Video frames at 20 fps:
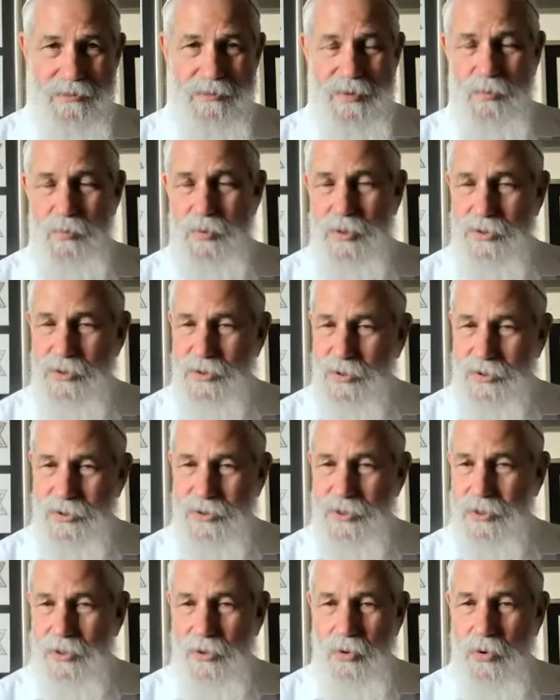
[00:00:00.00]
but we learned
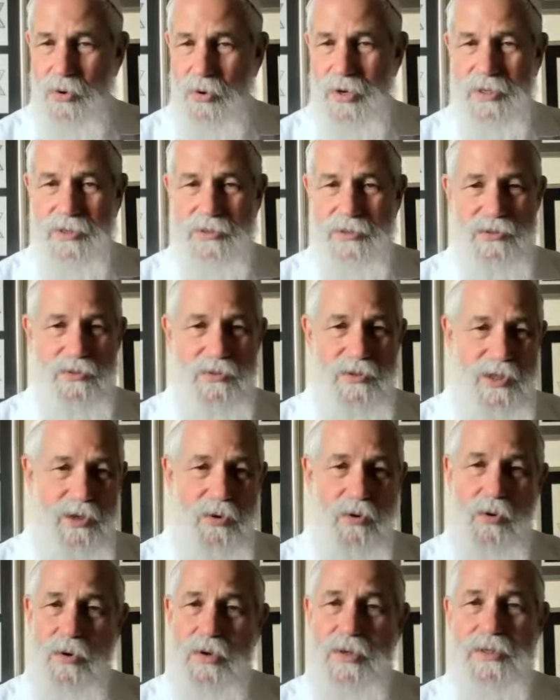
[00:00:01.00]
it according to
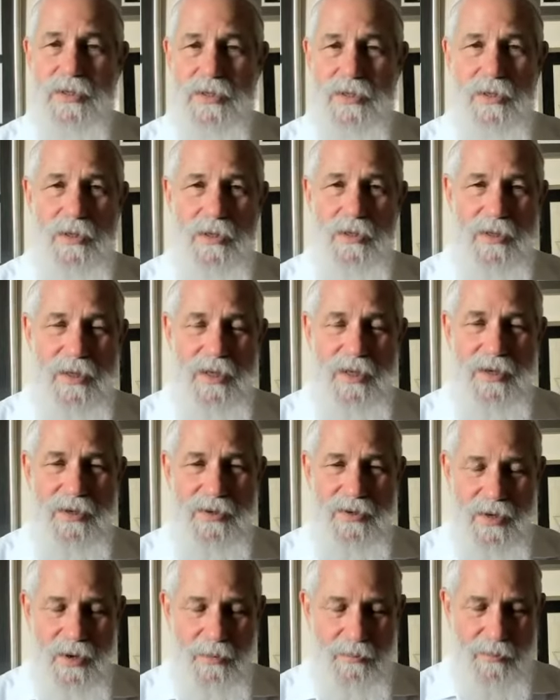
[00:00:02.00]
the ordinal
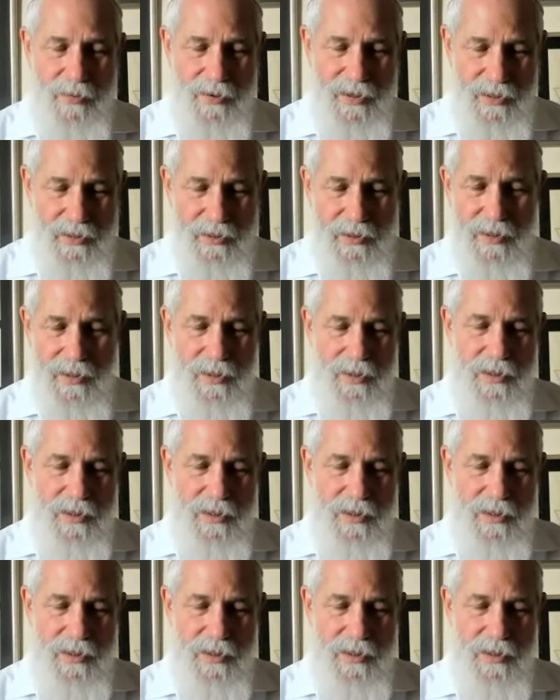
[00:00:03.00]
numbering.